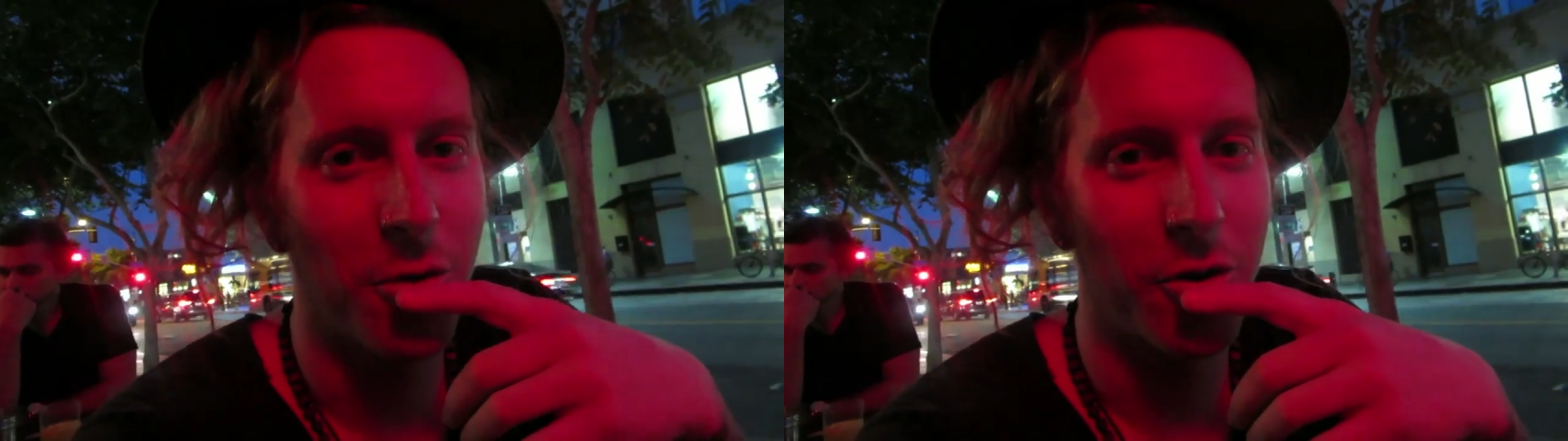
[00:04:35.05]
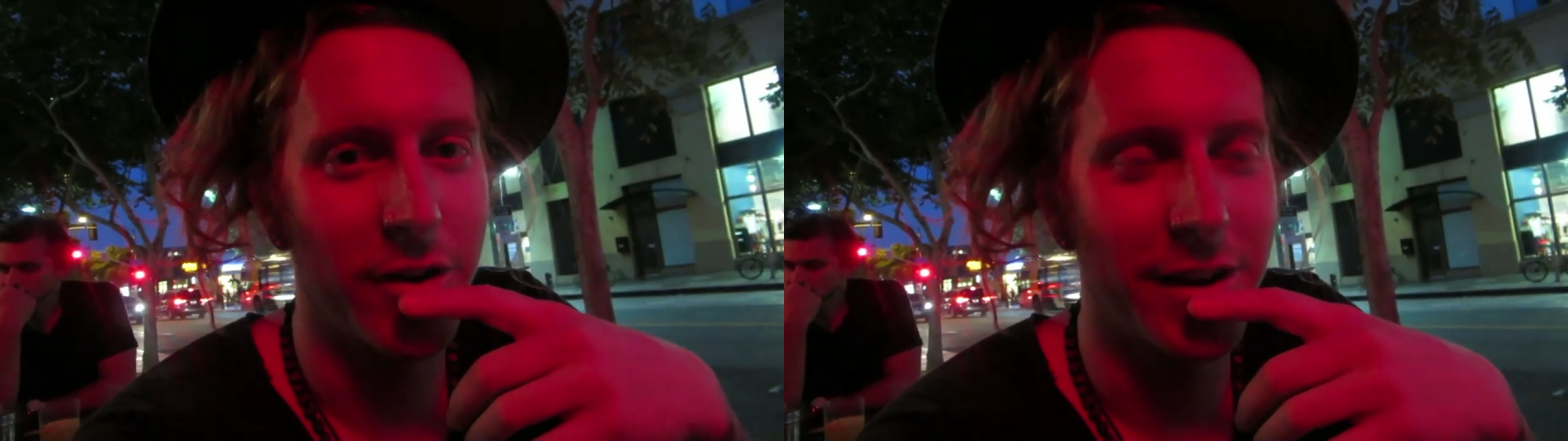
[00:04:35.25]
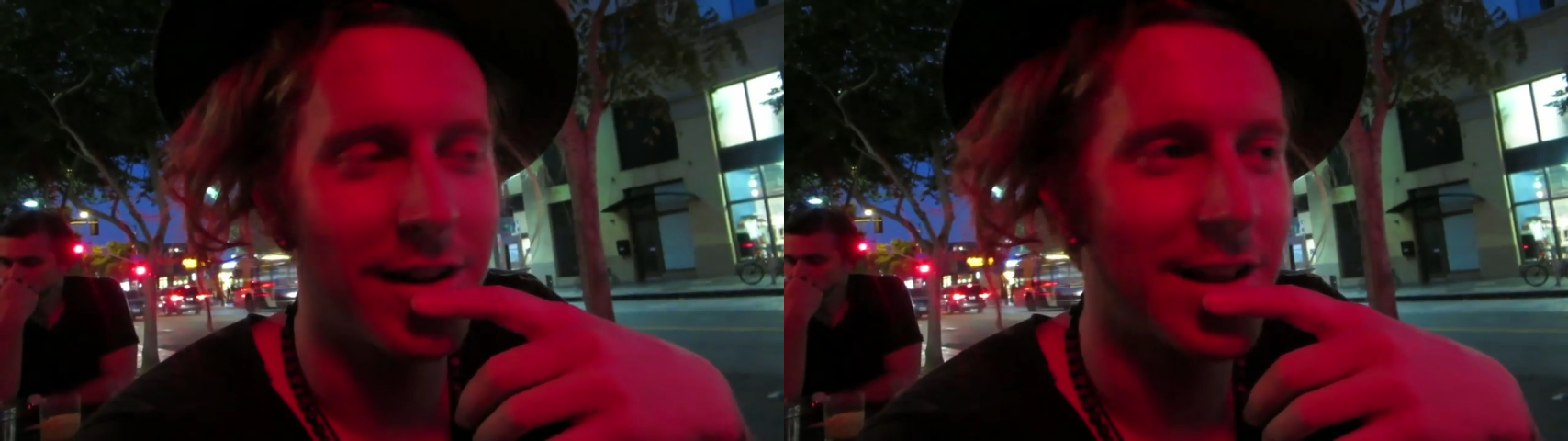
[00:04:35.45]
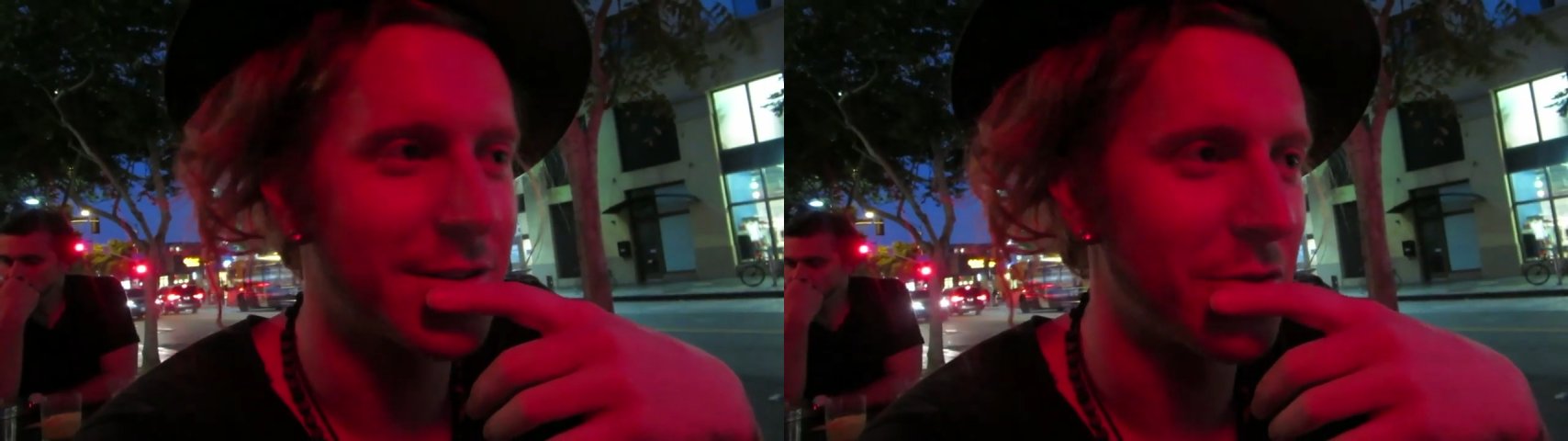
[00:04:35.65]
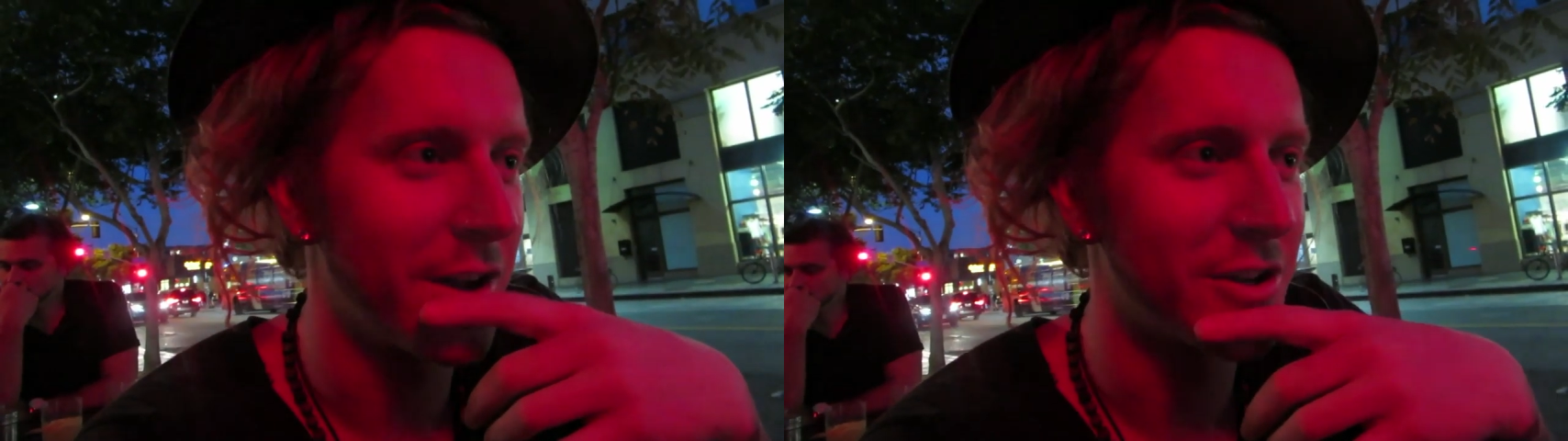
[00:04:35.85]
ordering a glass
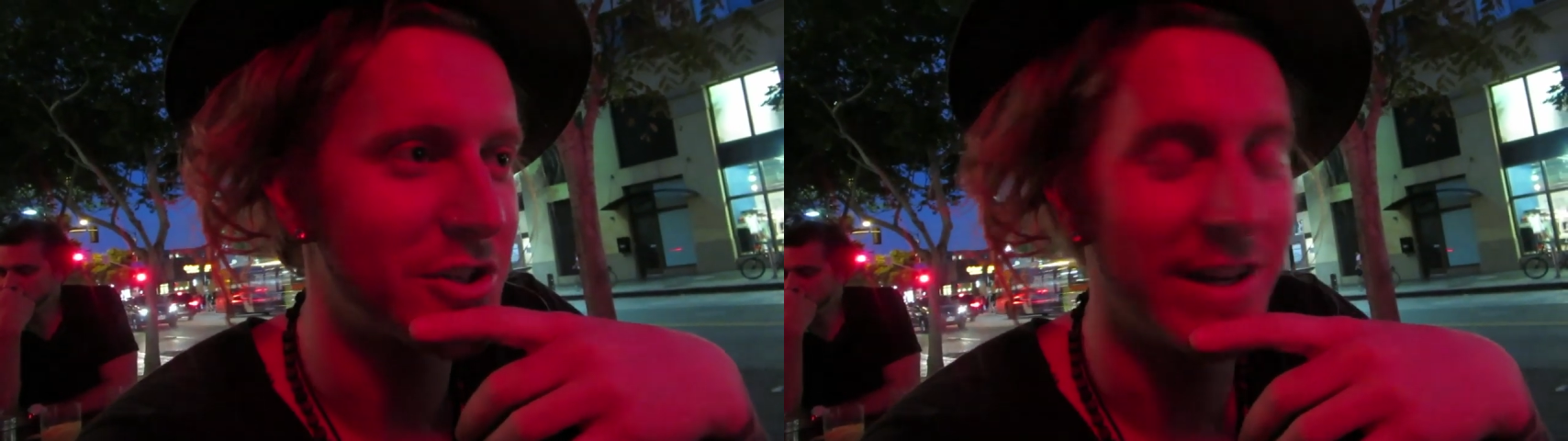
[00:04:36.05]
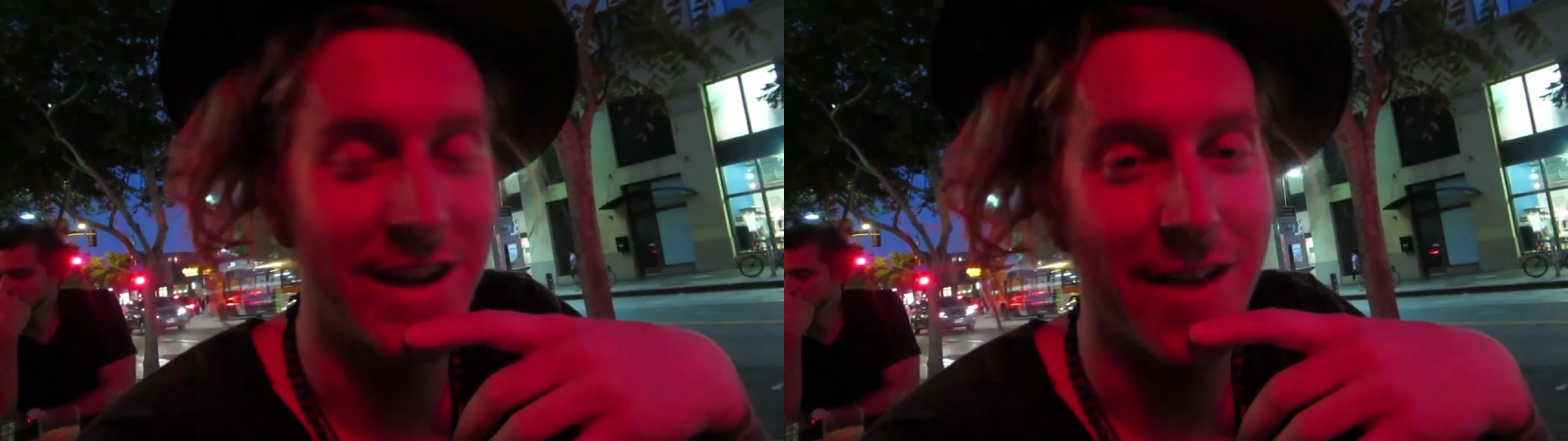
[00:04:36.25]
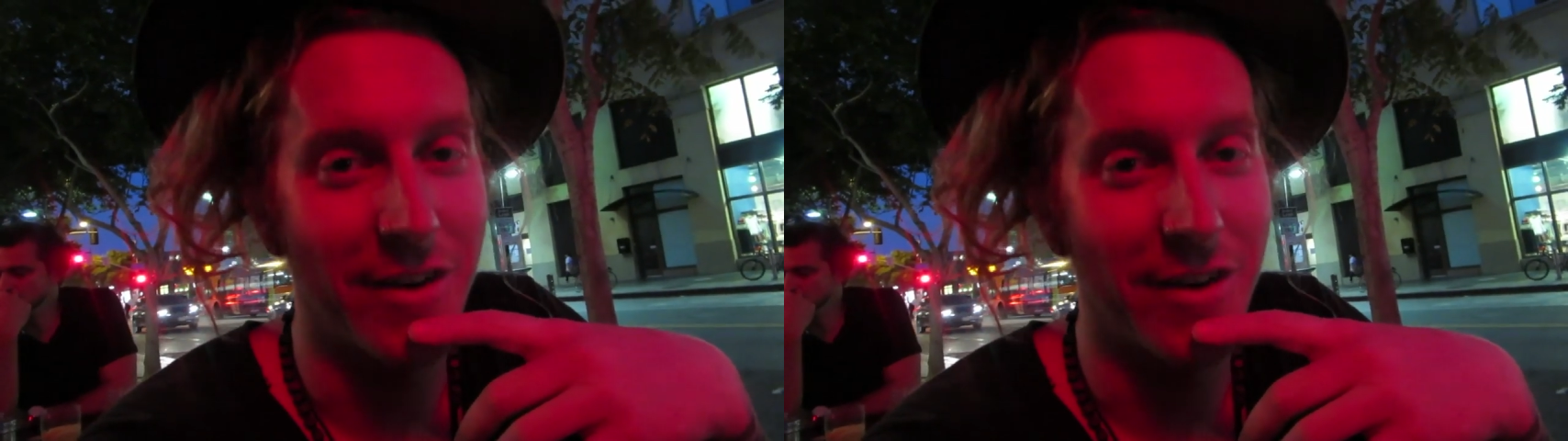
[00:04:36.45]
of wine because she didn't have